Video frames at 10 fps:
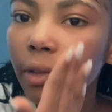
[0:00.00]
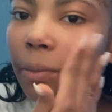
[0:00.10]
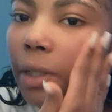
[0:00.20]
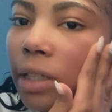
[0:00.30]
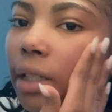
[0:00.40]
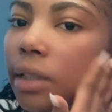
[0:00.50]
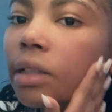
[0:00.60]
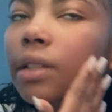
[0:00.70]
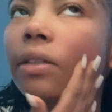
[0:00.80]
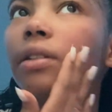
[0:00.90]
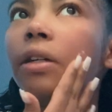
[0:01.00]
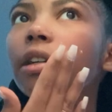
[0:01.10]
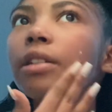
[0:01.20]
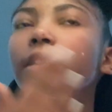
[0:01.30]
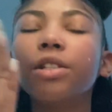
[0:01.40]
I mean, it doesn't
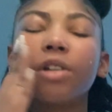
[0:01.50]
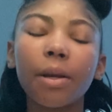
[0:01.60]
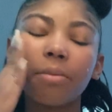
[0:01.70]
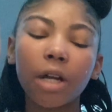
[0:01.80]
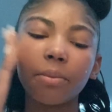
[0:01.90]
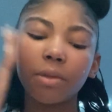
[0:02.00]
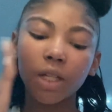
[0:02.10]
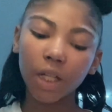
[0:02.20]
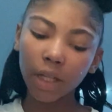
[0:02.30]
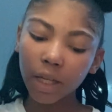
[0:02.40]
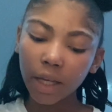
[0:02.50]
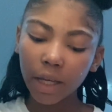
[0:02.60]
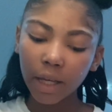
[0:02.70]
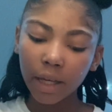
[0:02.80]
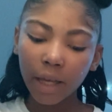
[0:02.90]
hurt to try a primer.
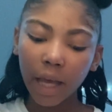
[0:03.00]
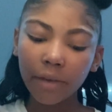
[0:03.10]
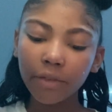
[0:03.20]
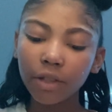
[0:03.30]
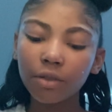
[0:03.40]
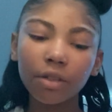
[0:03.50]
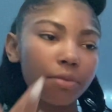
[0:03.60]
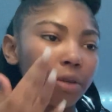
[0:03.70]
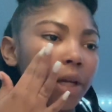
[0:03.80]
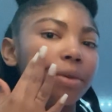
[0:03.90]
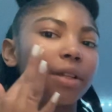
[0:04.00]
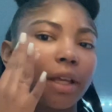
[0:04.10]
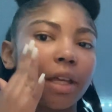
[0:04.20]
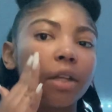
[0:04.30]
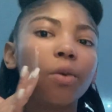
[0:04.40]
I haven't used this primer
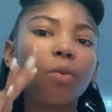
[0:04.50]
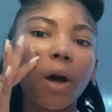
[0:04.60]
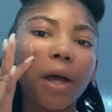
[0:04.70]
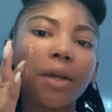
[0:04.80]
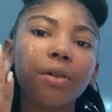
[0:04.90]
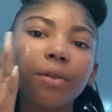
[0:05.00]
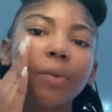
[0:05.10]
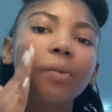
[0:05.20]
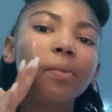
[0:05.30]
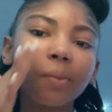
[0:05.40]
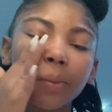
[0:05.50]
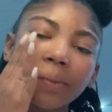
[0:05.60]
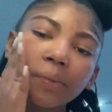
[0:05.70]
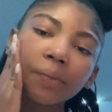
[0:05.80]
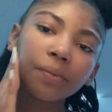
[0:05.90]
like in a while,
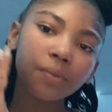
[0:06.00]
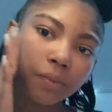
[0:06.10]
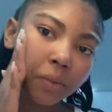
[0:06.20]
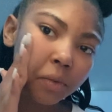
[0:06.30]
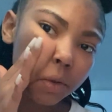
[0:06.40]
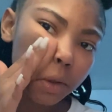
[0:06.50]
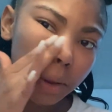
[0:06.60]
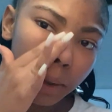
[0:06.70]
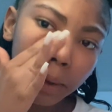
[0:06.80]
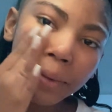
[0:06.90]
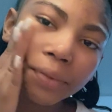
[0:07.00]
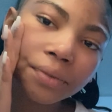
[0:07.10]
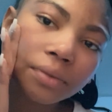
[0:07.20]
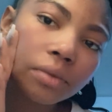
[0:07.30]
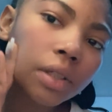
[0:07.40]
so
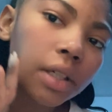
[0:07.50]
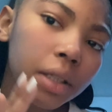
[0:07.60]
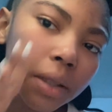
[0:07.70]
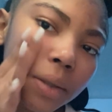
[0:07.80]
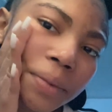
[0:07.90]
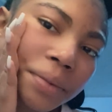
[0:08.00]
I'm gonna